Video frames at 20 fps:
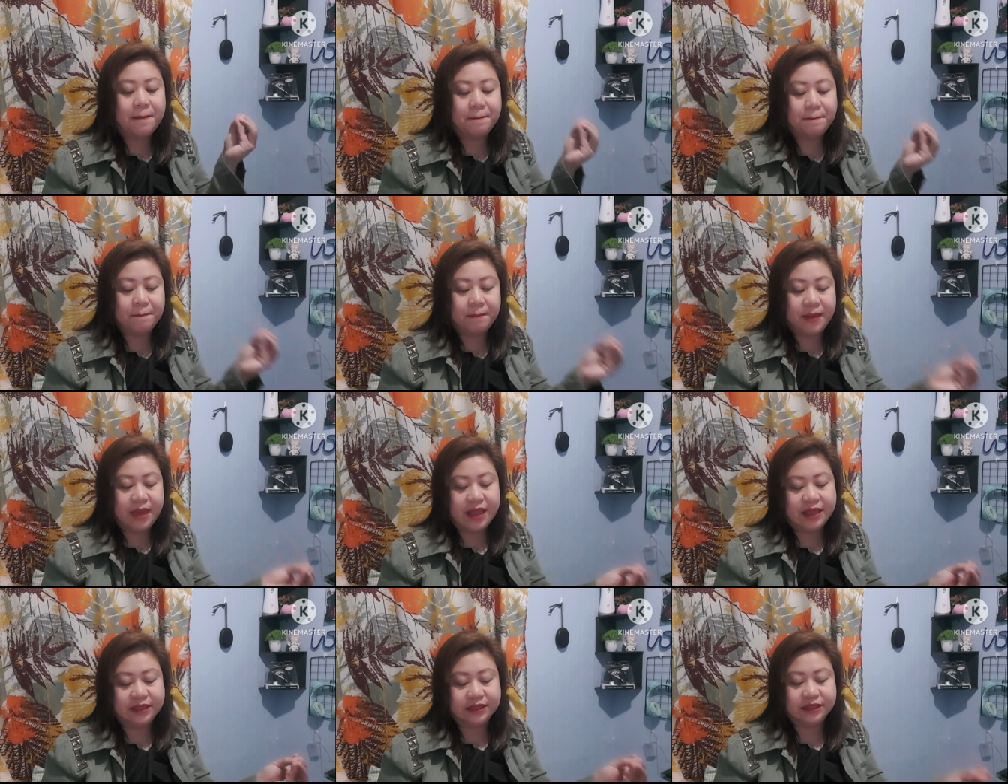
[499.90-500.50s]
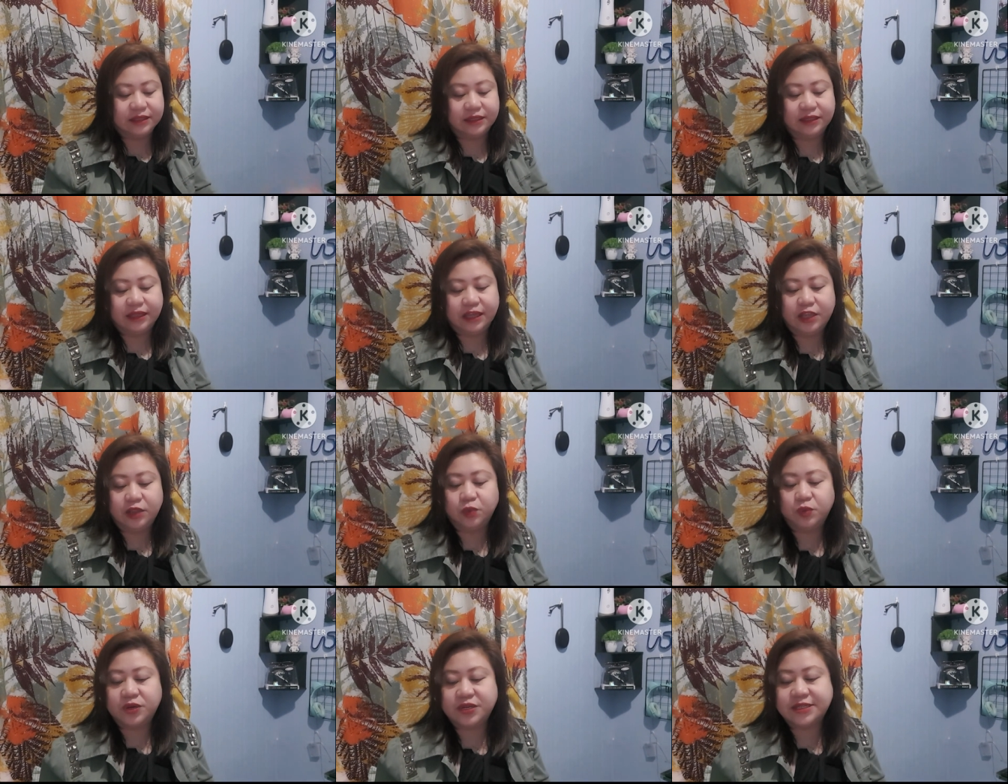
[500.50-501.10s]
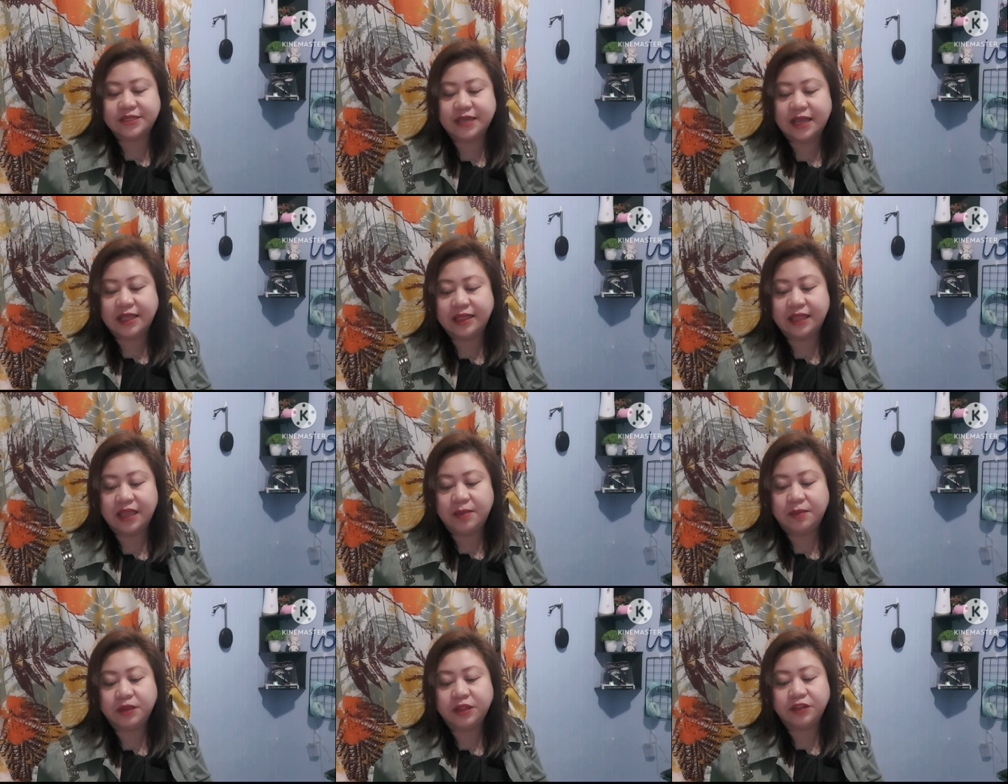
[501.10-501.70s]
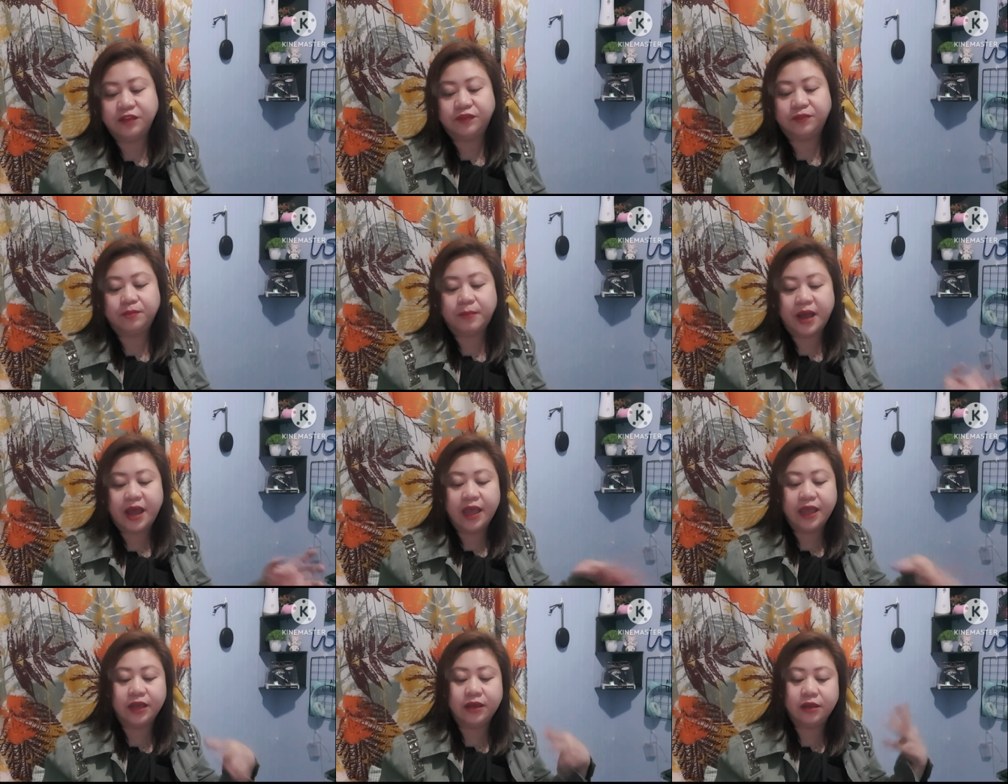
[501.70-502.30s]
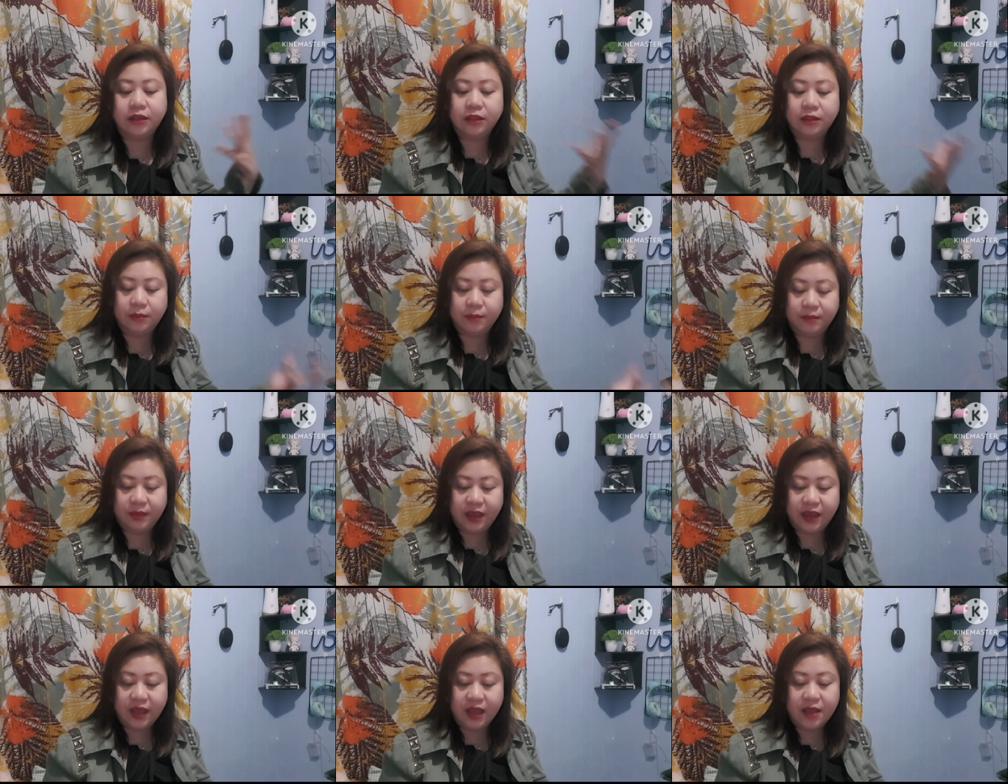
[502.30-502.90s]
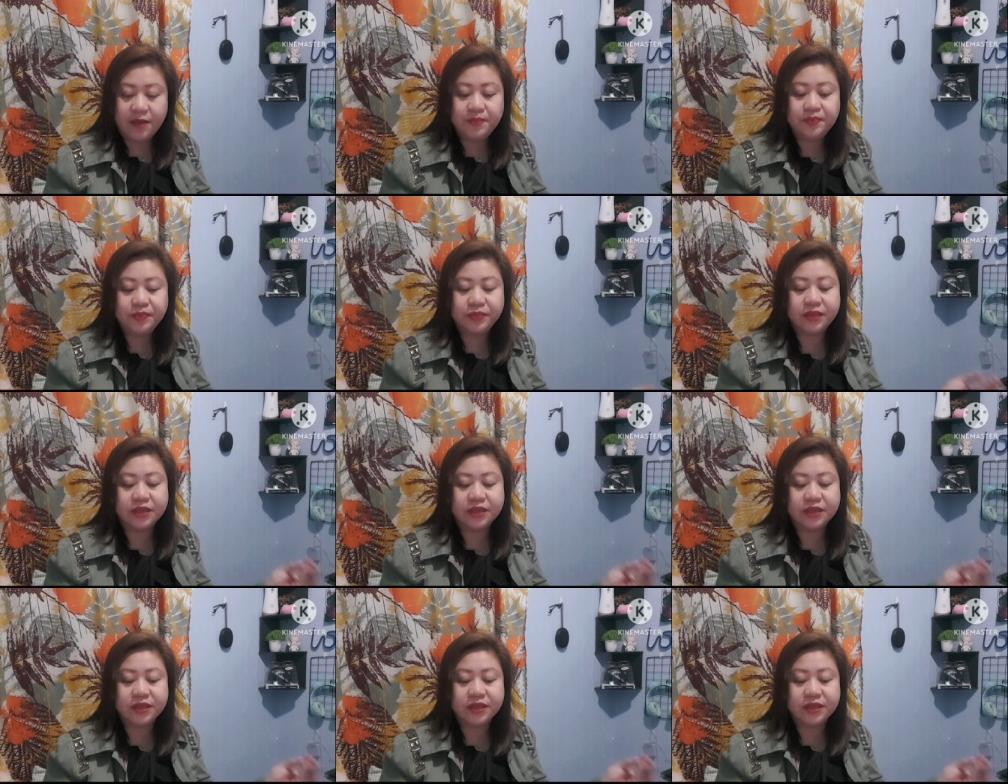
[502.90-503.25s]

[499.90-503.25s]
metal. It was uh, labeled by Columbia.